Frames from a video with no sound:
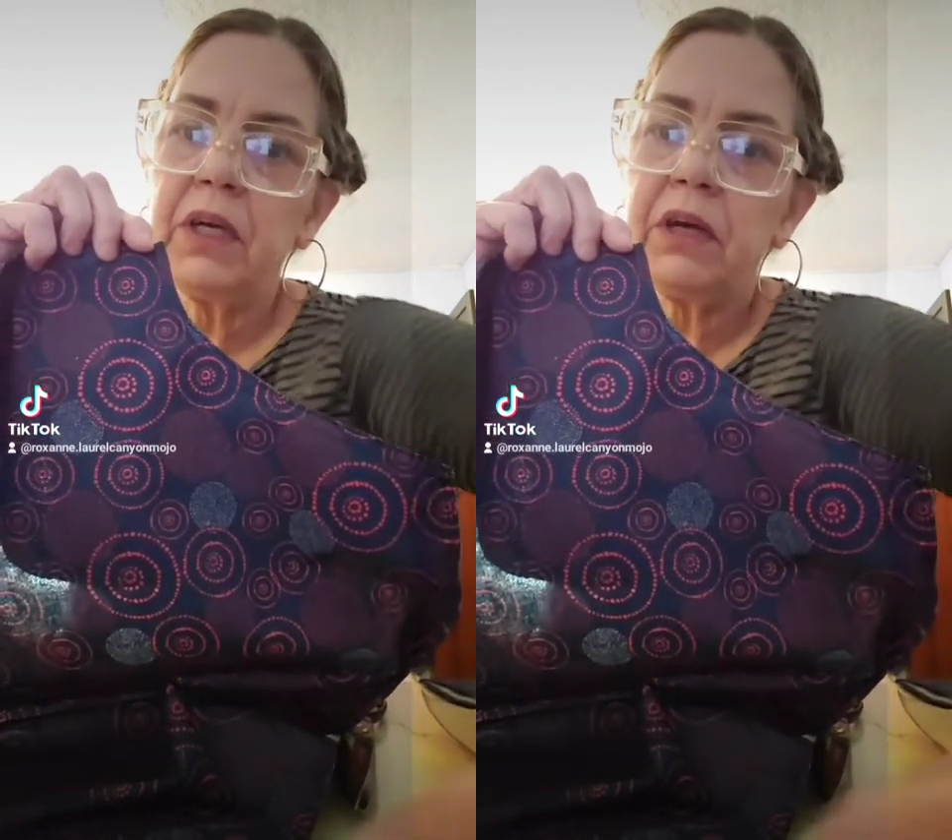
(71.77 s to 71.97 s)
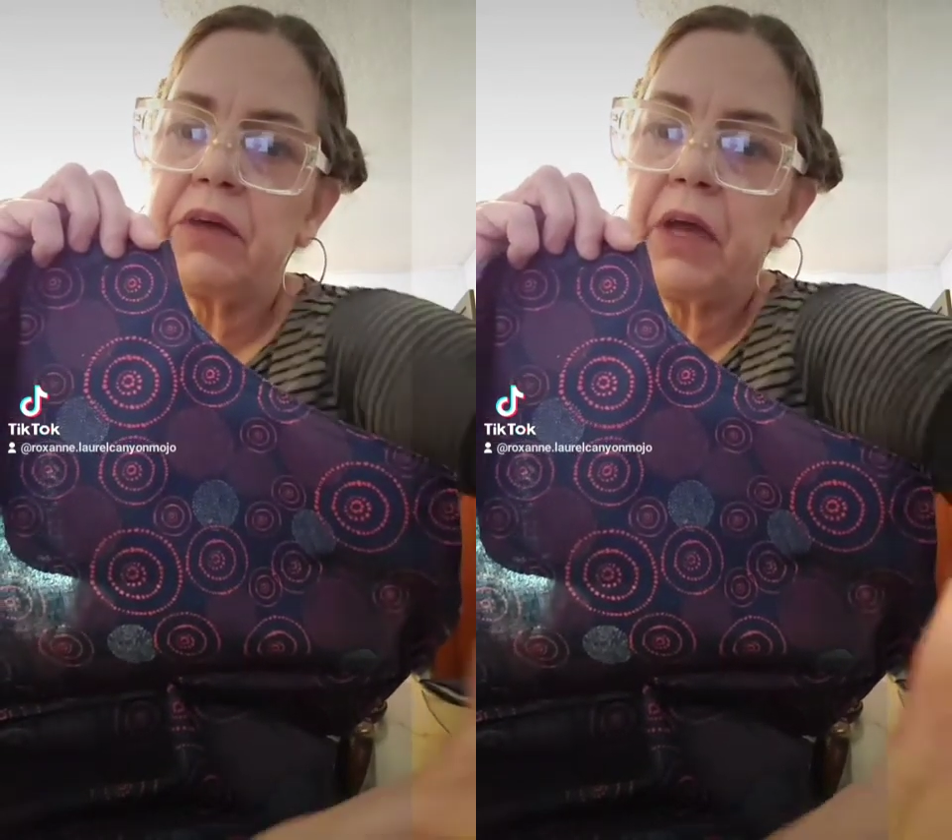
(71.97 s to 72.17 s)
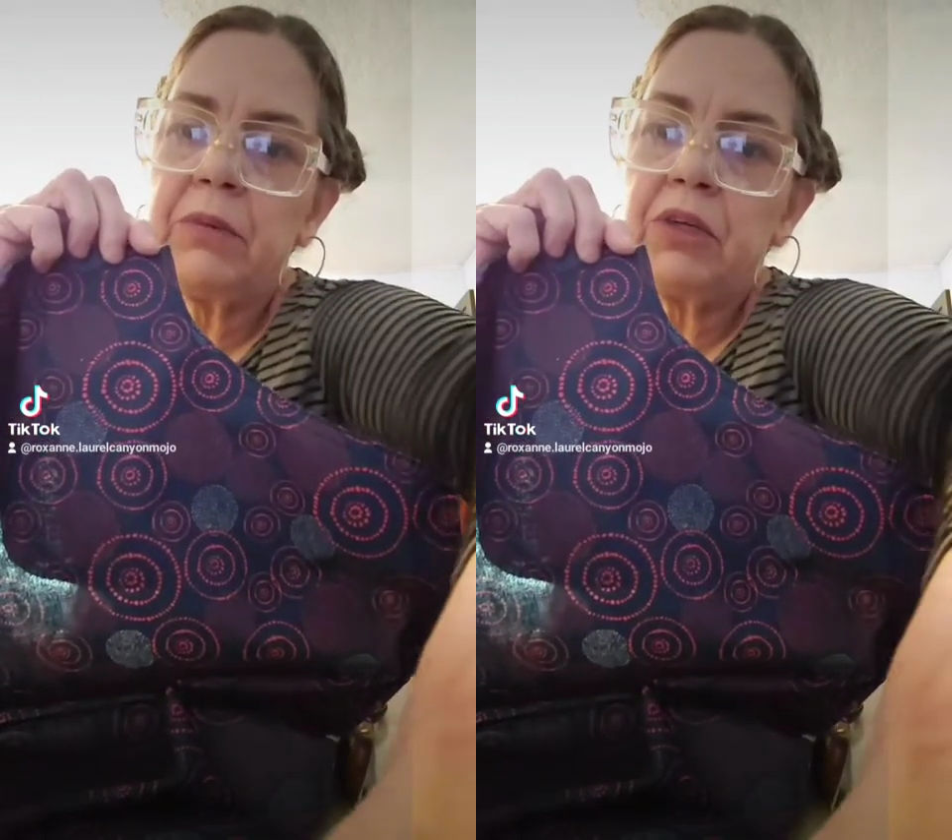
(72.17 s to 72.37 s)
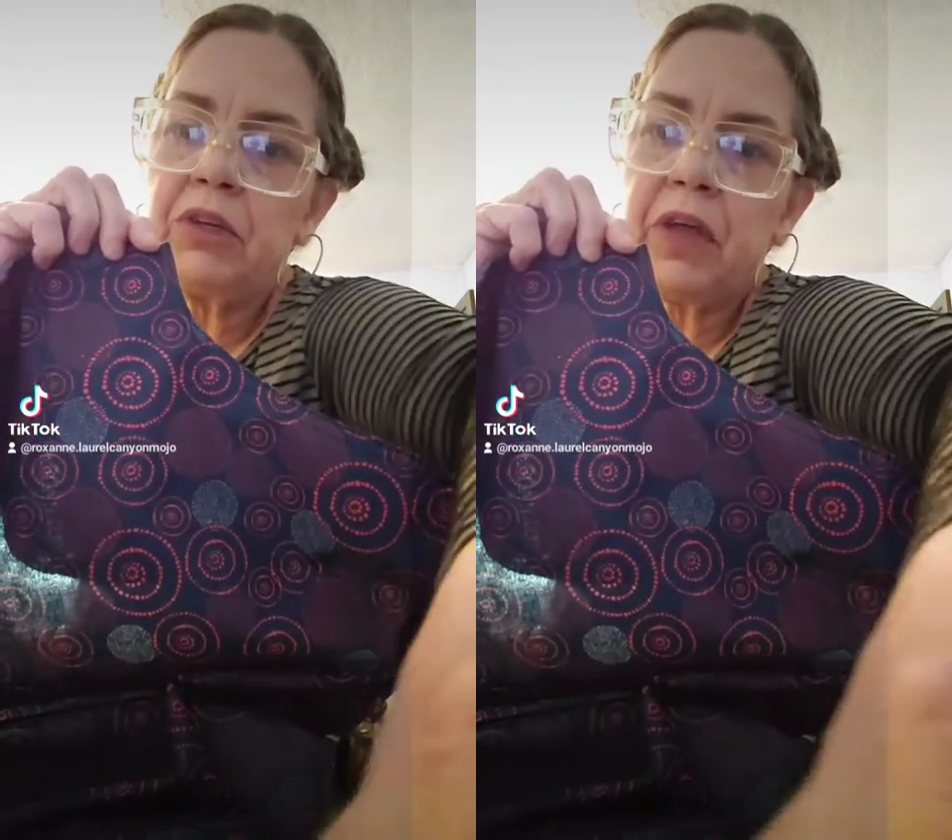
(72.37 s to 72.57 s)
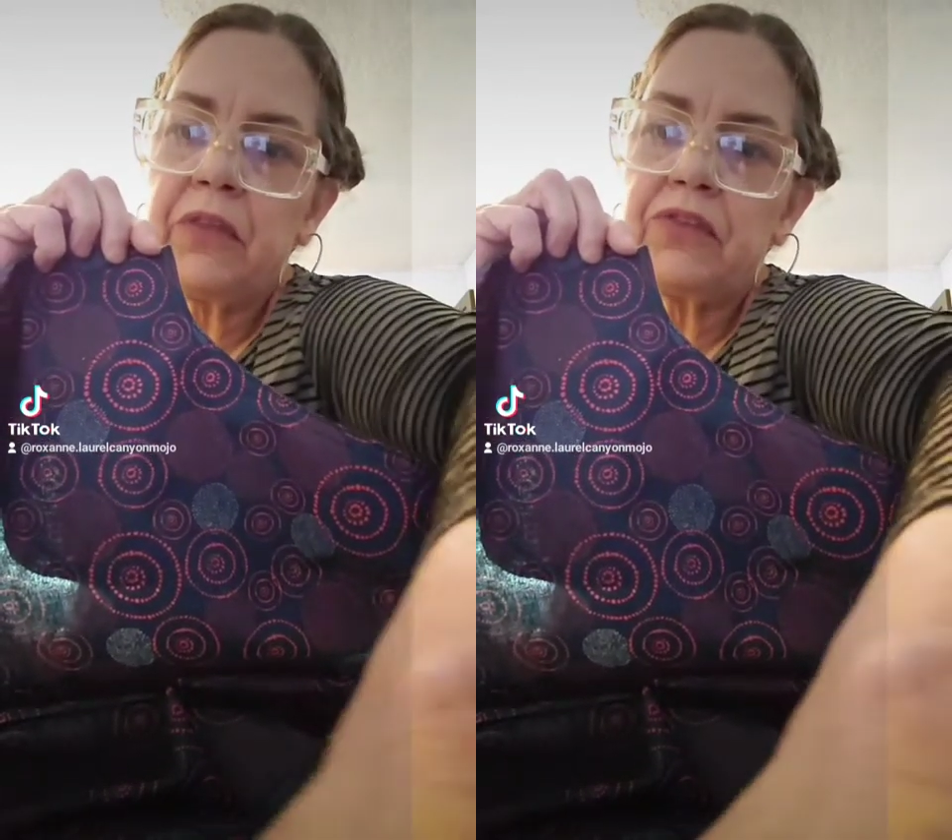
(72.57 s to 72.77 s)
Okay, I'm gonna do
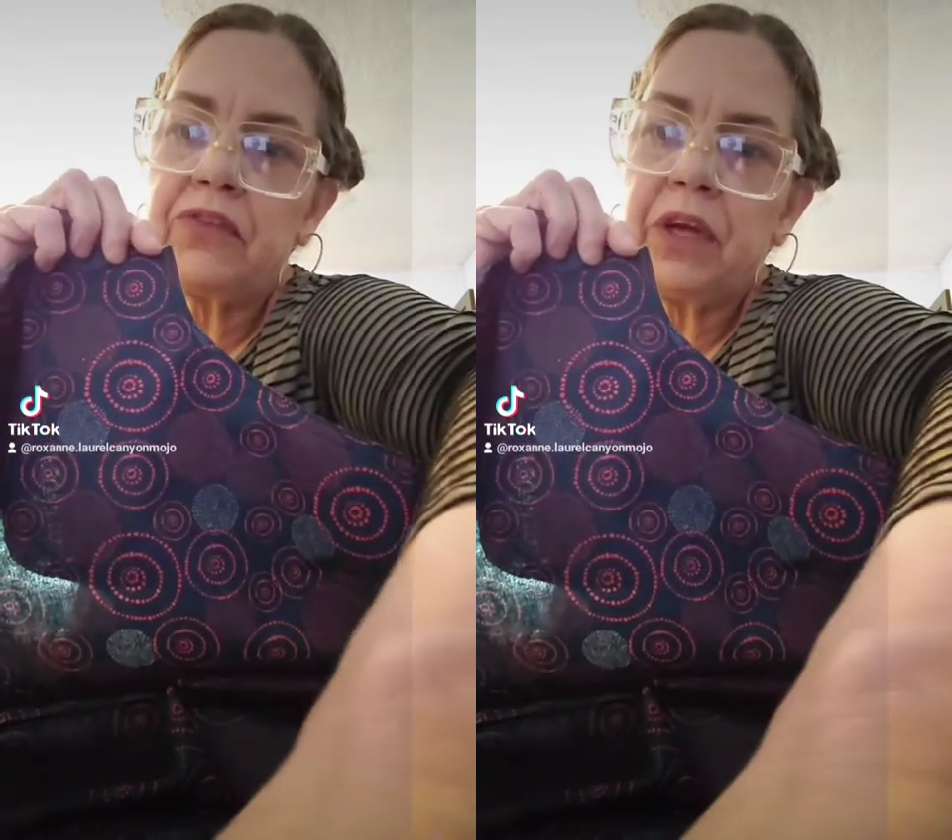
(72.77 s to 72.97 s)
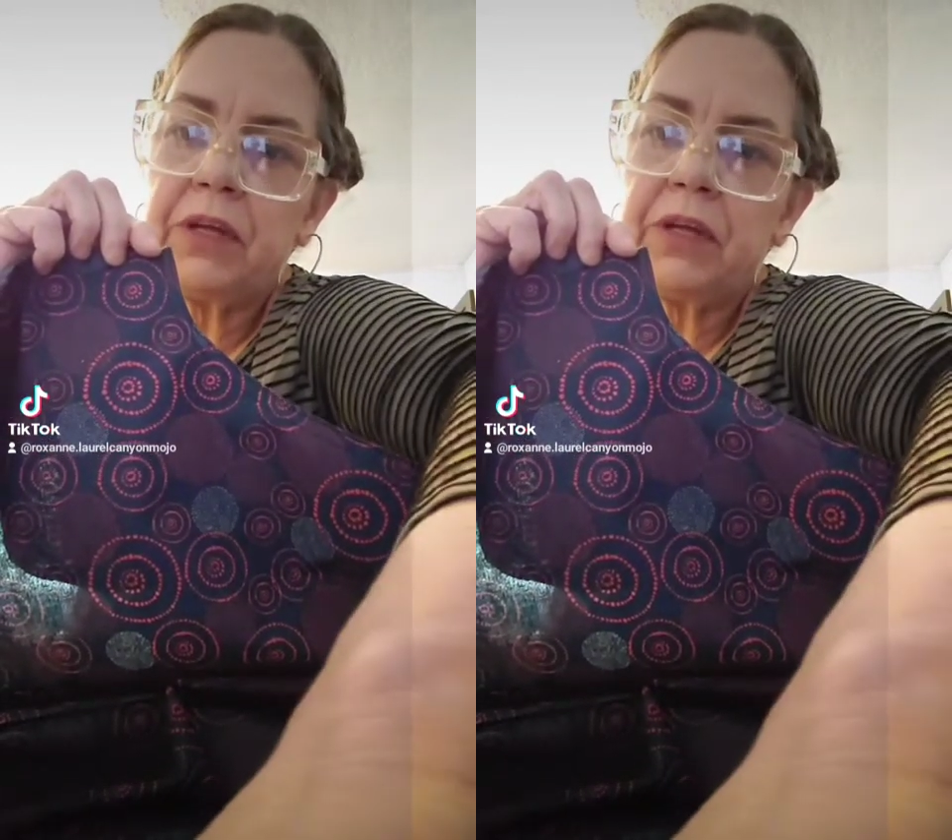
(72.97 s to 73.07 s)
the other side.